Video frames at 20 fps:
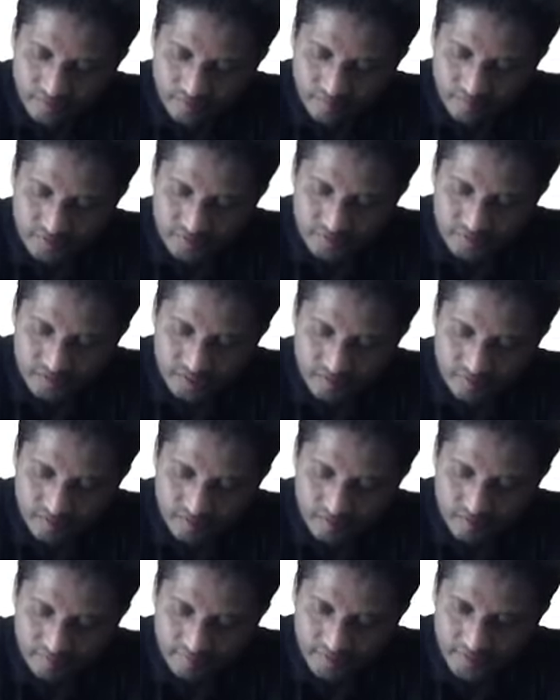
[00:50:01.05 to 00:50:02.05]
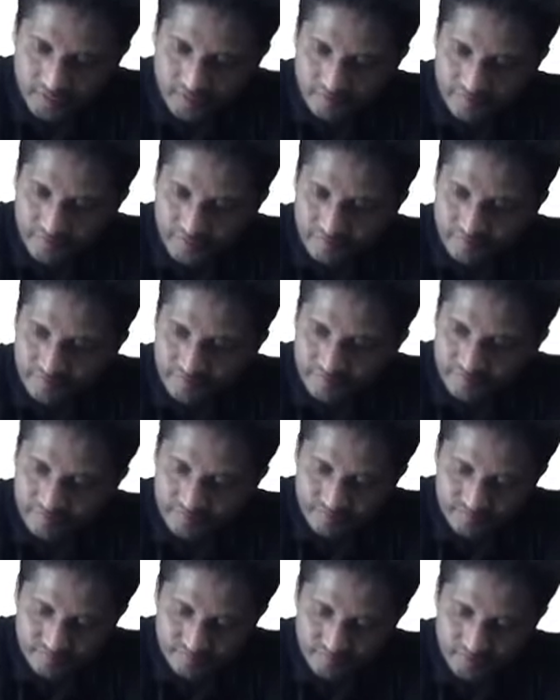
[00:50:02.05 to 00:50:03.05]
which is equal to 25.
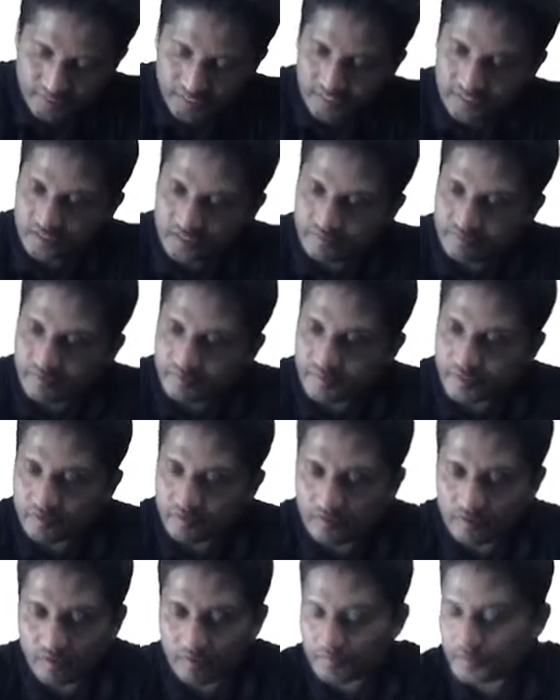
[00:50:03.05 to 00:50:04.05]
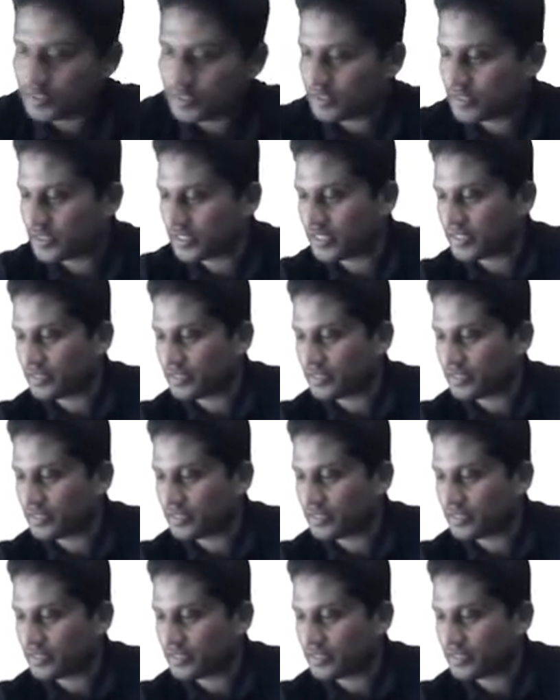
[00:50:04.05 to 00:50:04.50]
Answer will be equal to option C.